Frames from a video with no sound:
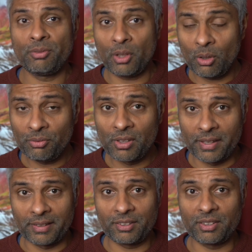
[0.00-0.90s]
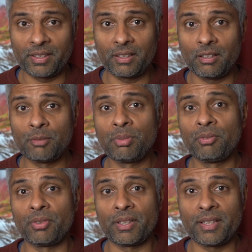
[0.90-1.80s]
for offline listening, I
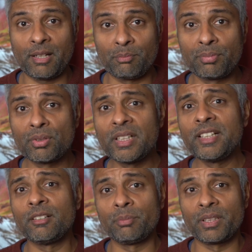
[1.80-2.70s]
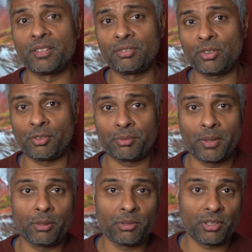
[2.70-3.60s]
prefer that brilliant bit of
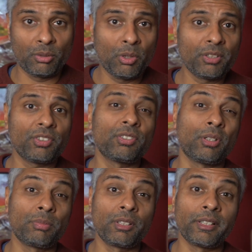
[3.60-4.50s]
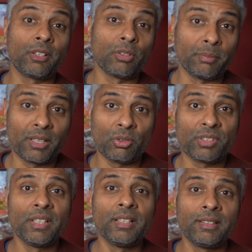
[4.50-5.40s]
software which I won't stop going on about,